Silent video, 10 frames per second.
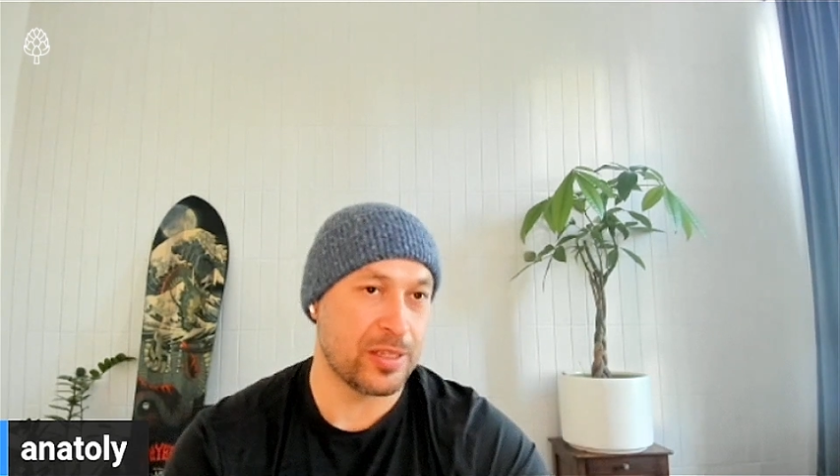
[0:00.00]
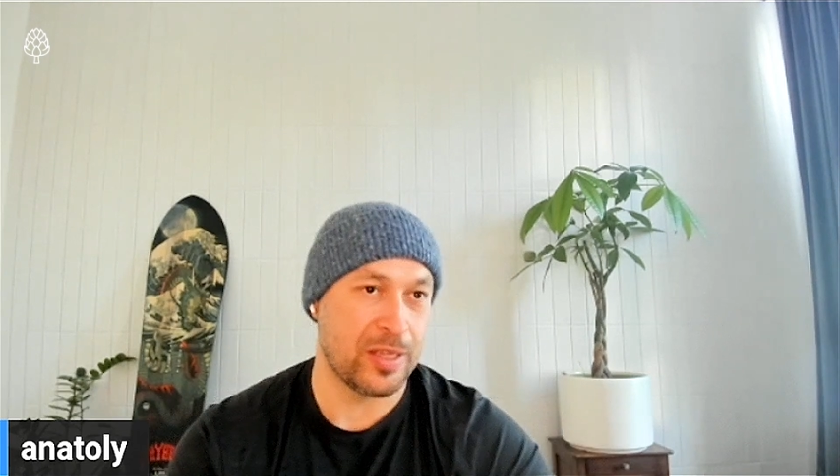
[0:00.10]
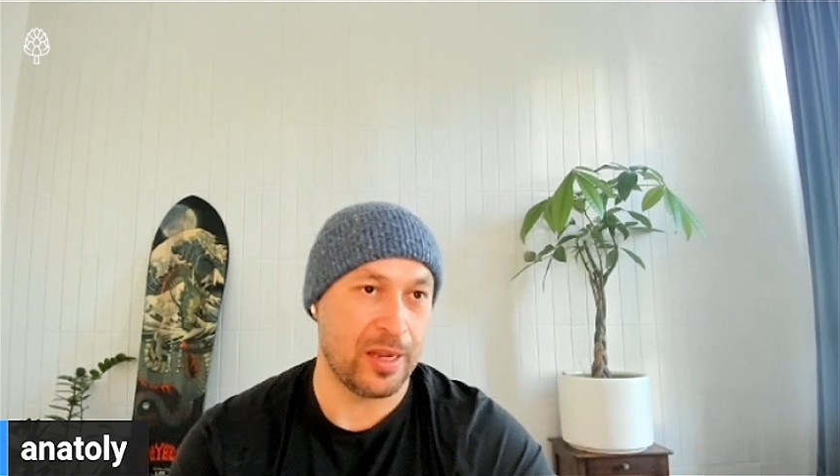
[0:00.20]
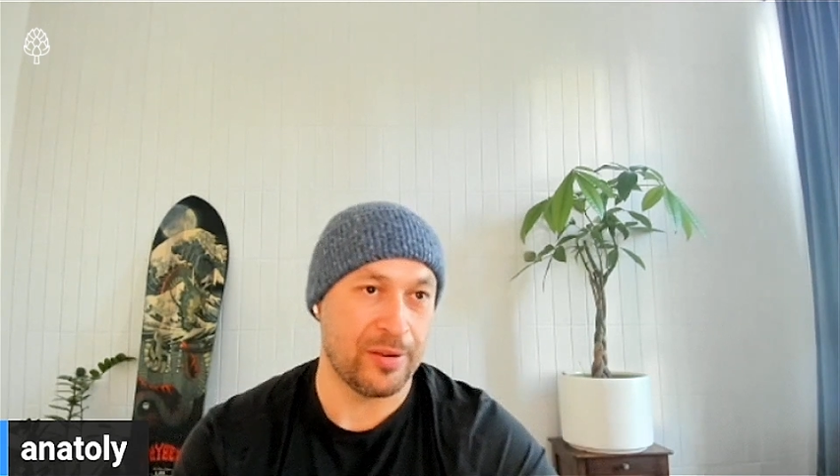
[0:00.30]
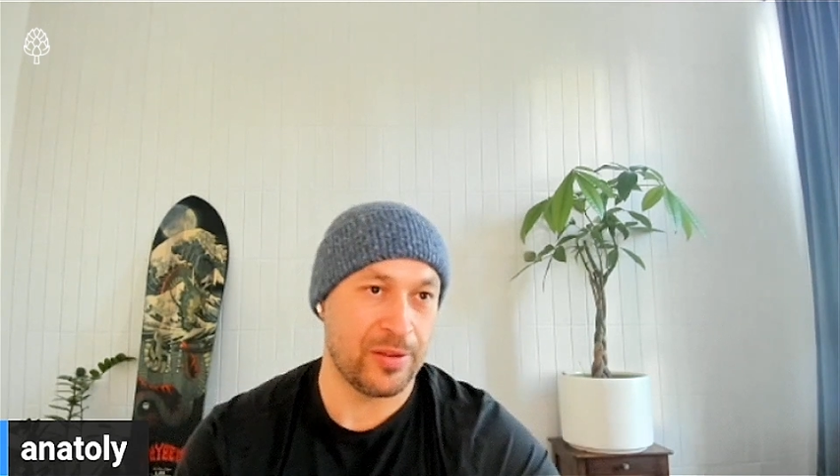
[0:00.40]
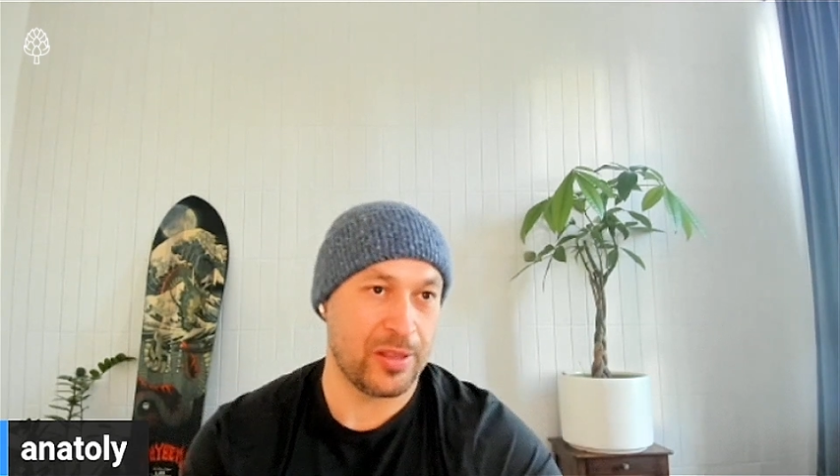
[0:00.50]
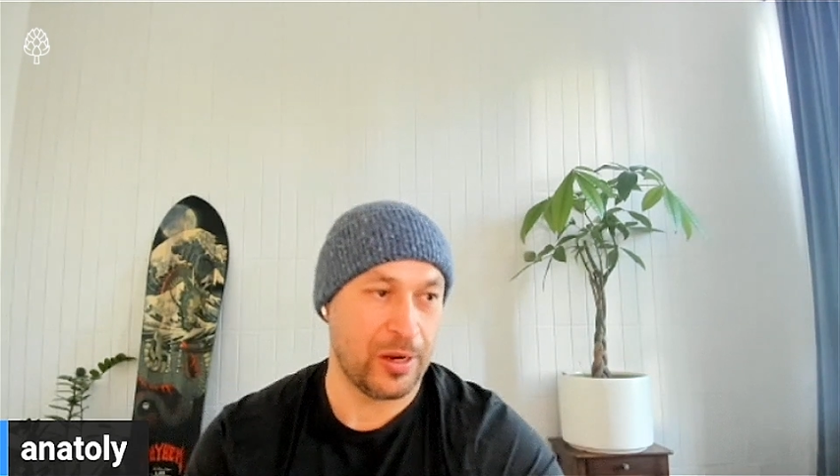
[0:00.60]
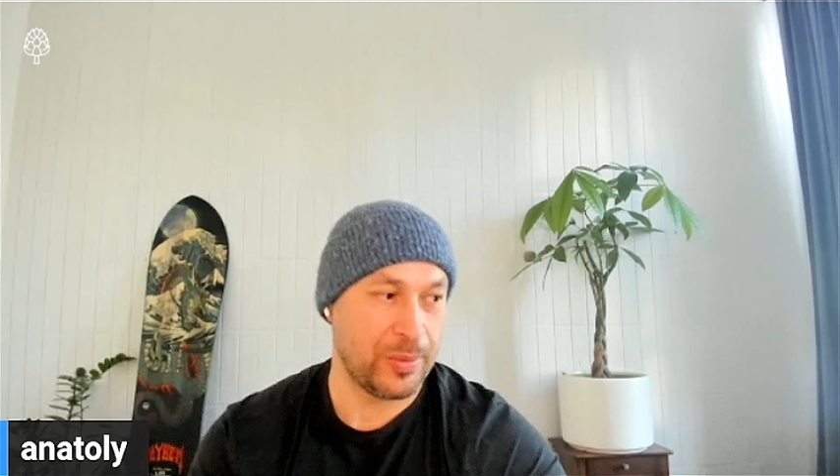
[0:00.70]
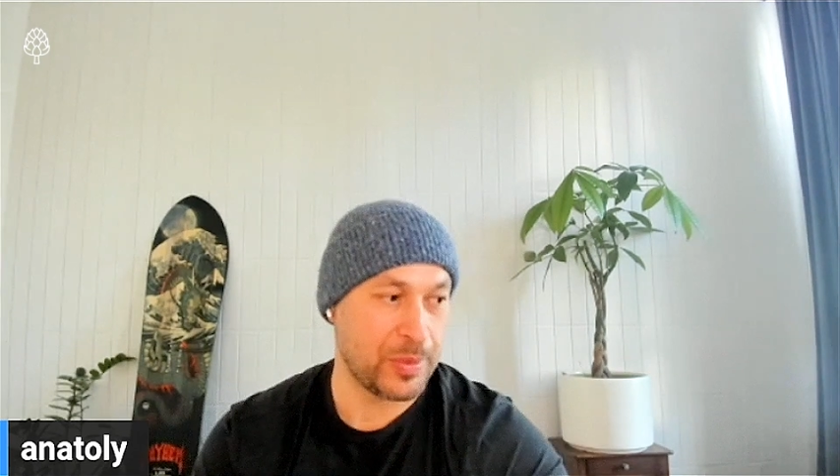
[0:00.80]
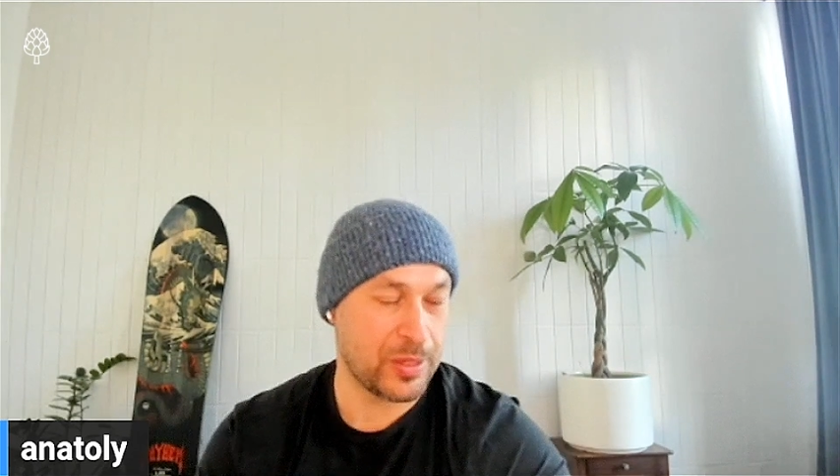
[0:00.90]
state of
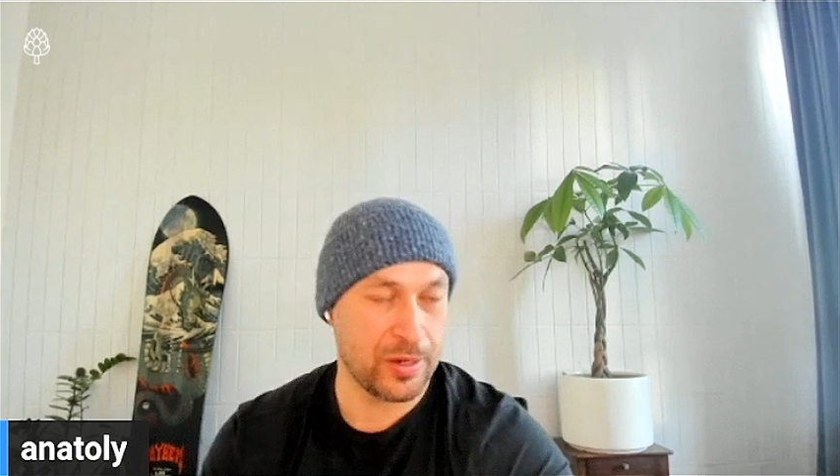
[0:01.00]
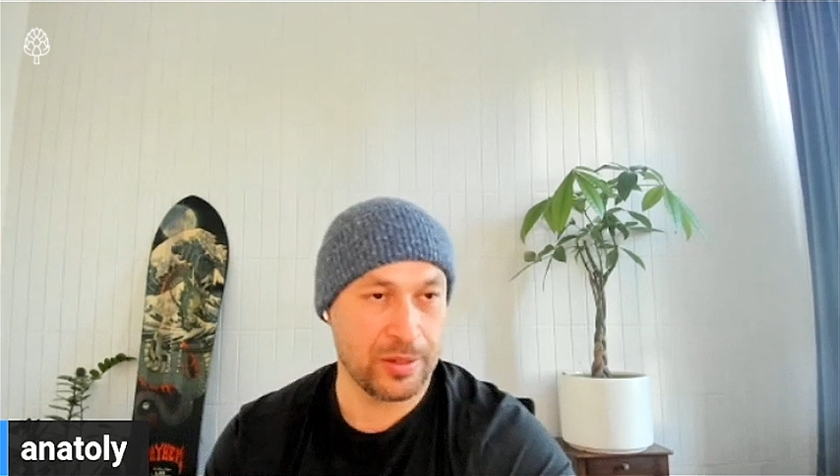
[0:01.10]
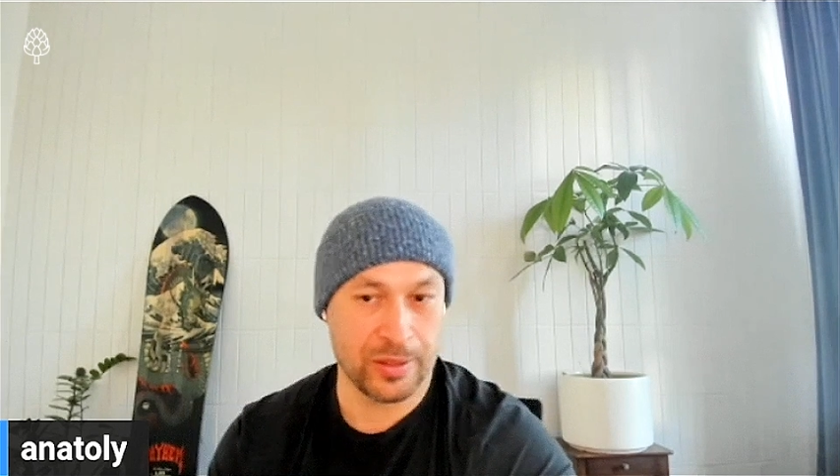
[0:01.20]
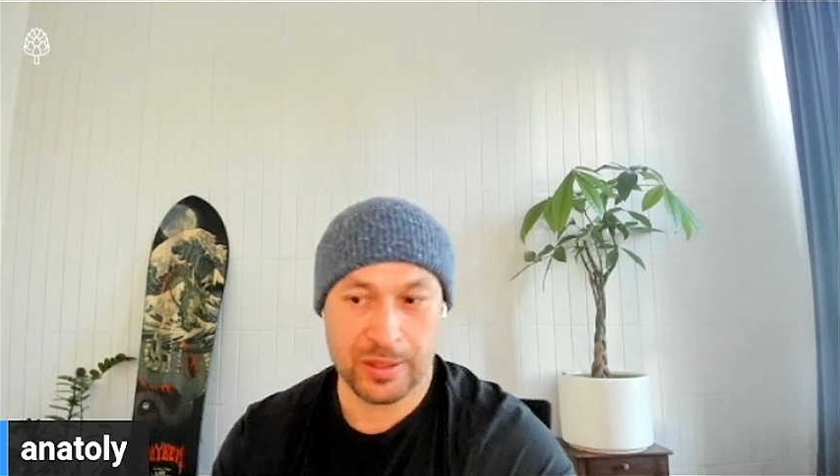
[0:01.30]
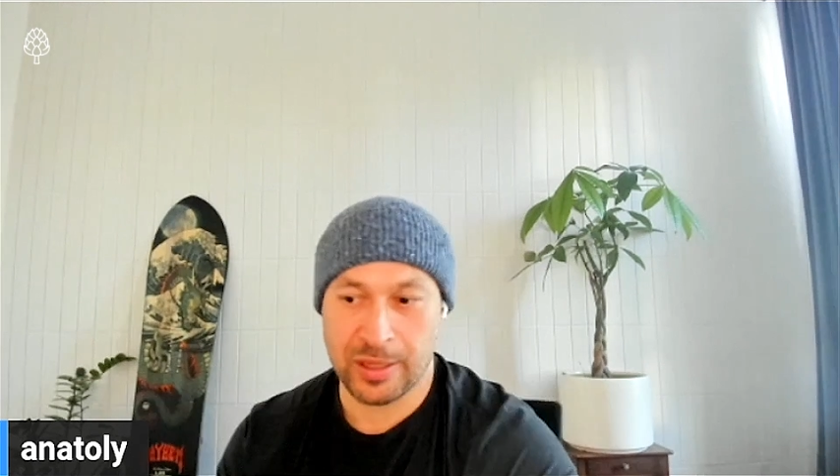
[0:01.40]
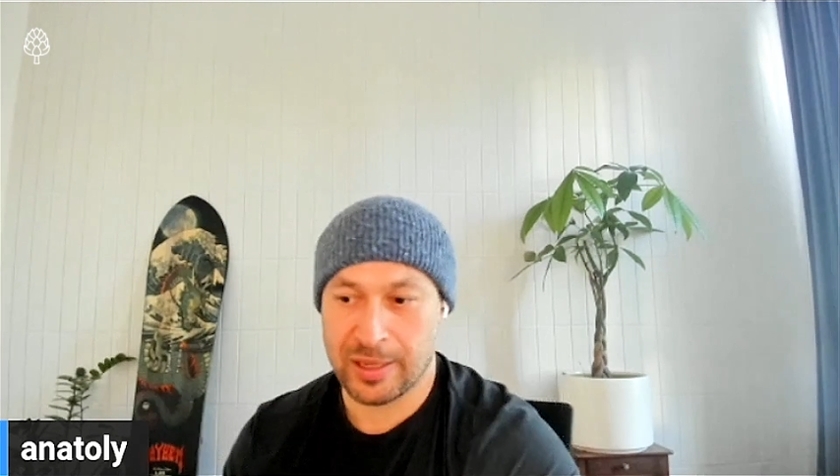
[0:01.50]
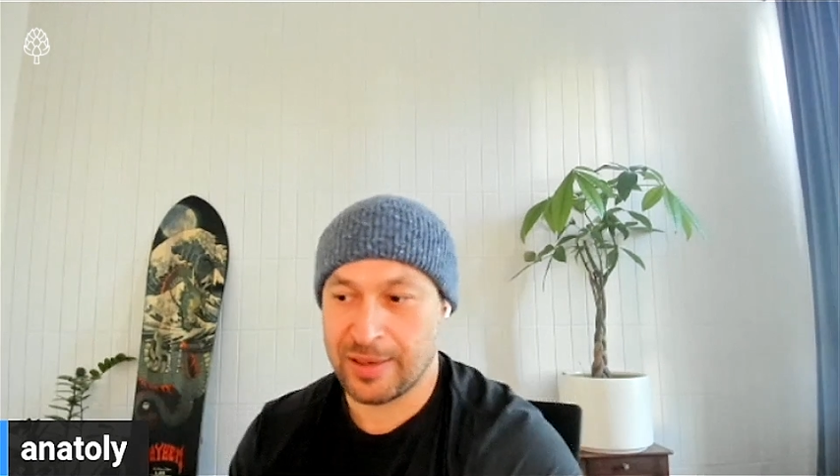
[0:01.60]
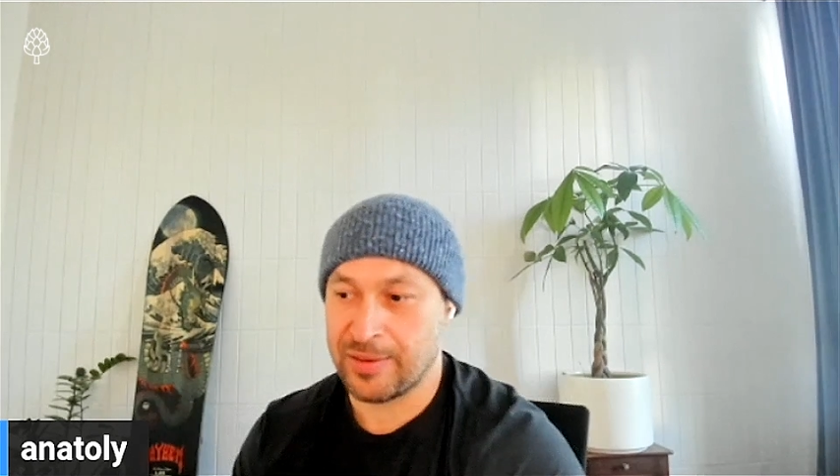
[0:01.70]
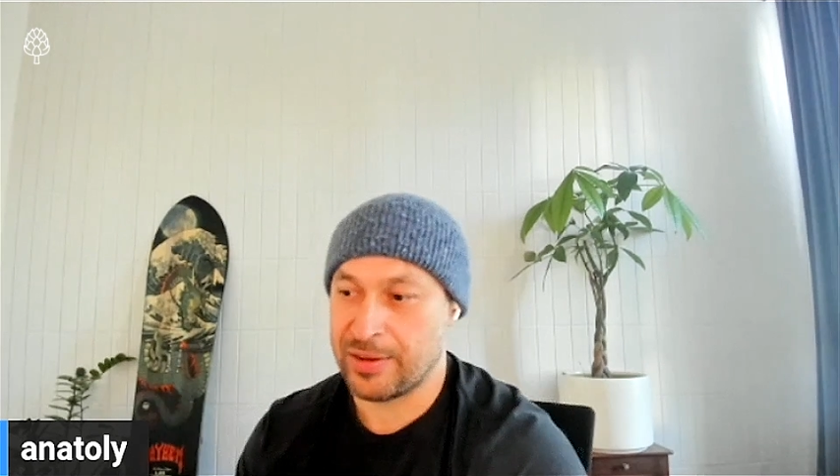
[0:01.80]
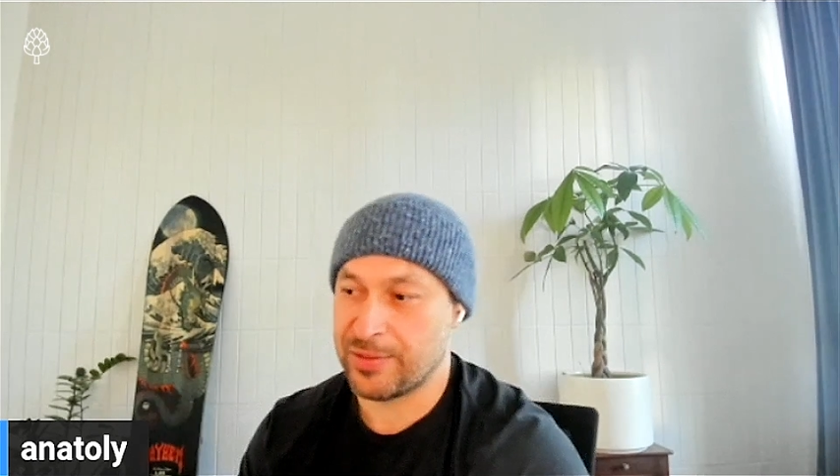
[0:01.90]
Ethereum is going to look like,
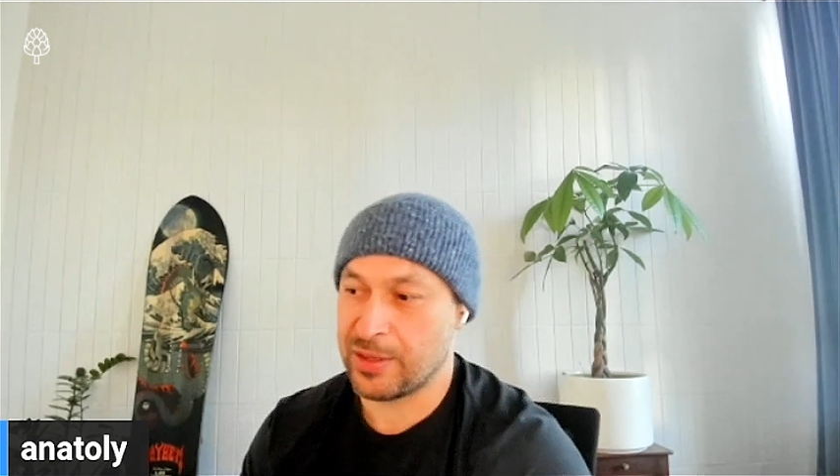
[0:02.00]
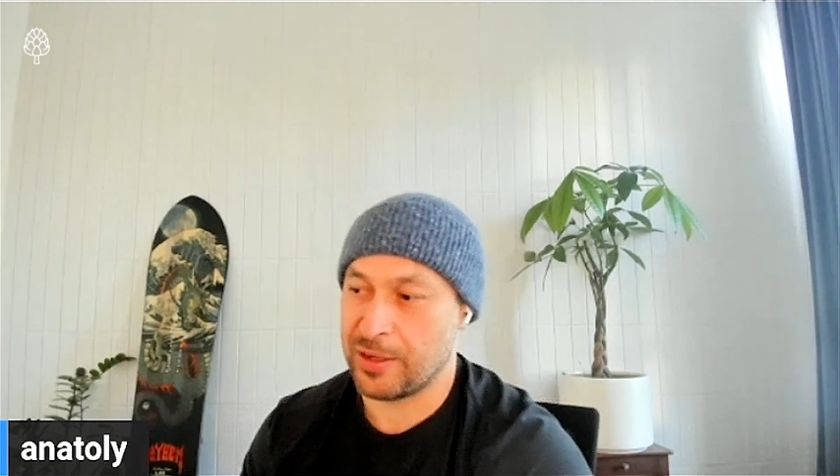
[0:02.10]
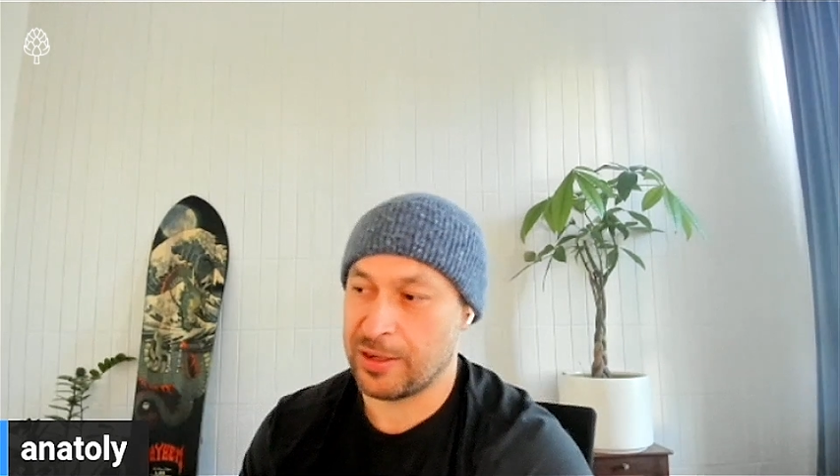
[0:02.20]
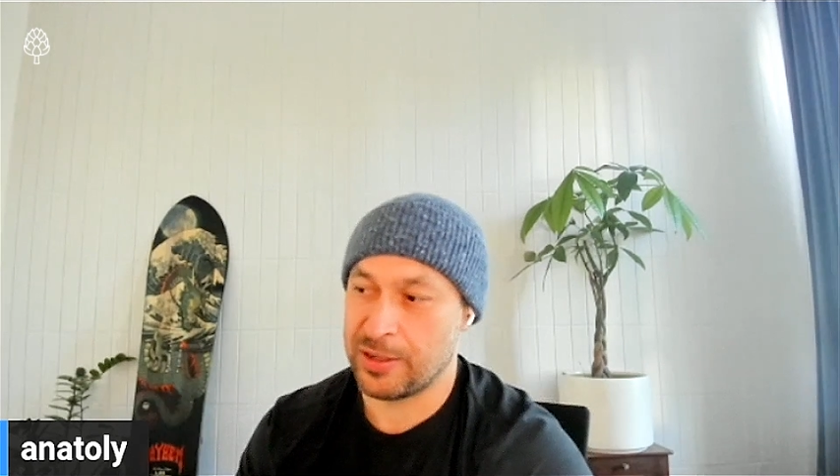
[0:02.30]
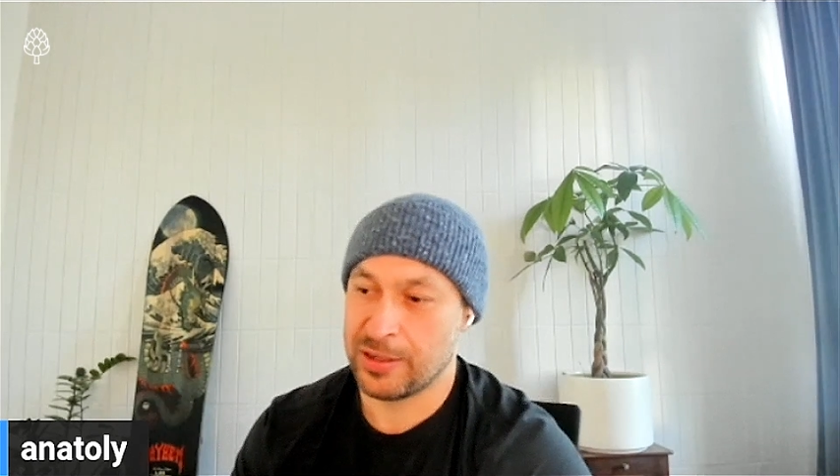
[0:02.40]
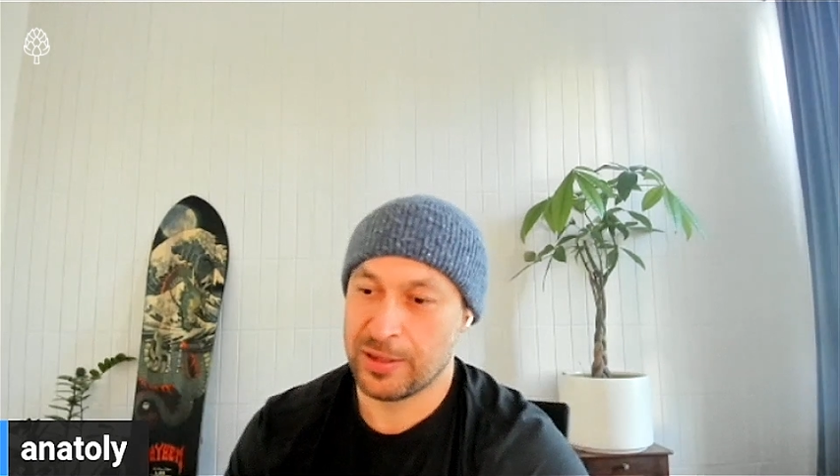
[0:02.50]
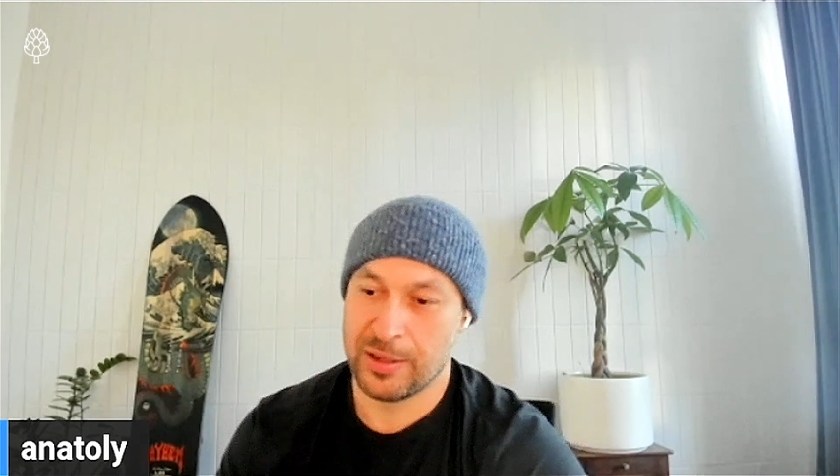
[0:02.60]
even if they